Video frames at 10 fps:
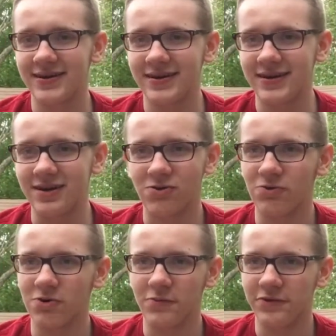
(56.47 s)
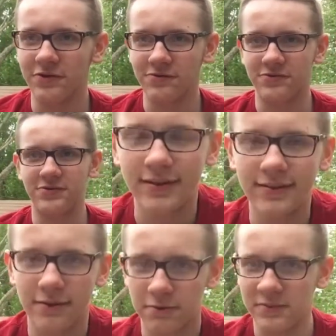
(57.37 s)
It's horrible news.
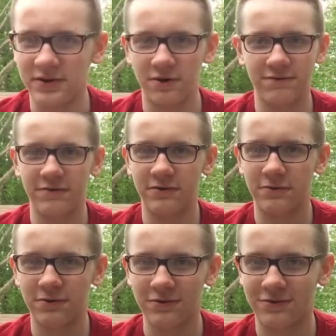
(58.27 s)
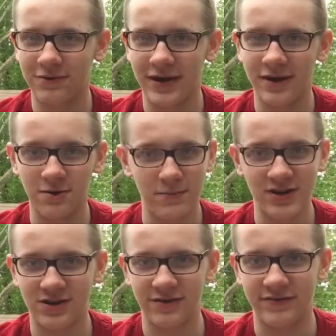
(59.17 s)
There will be no funeral and no
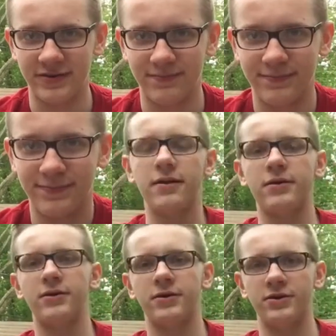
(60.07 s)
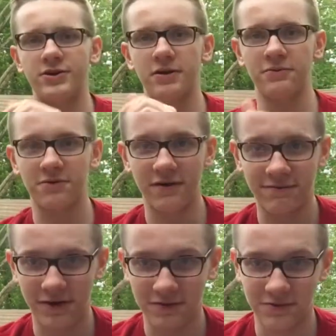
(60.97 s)
mention of him. Jay was great
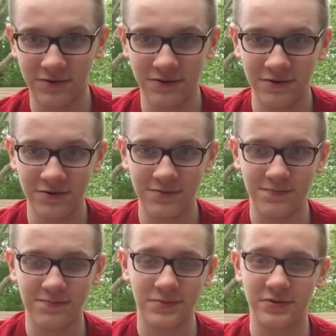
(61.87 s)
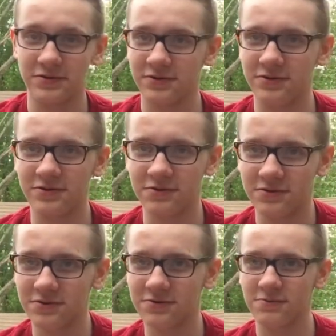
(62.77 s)
friends with June, so this news
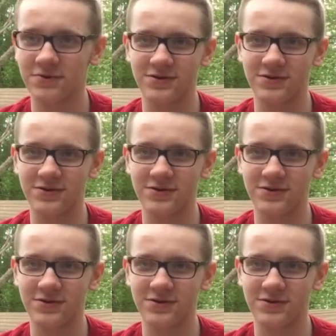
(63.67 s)
was